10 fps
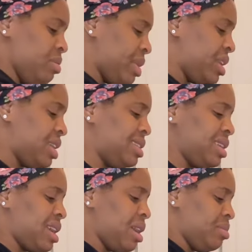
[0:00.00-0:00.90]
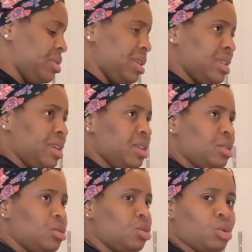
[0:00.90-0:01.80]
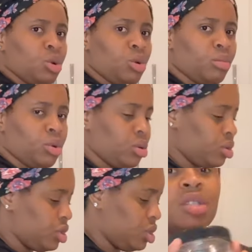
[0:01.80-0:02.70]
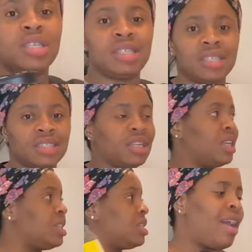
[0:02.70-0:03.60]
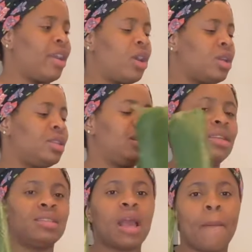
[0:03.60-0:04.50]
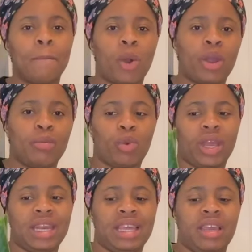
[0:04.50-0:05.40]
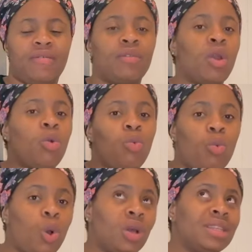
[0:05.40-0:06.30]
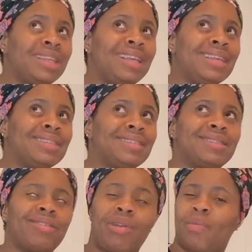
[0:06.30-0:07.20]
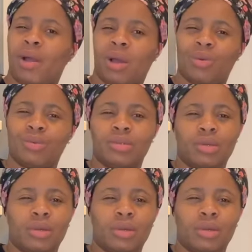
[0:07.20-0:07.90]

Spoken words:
in my kitchen cabinet. I hate it so much. So this is it. I got this moi moi leaf. One is £3,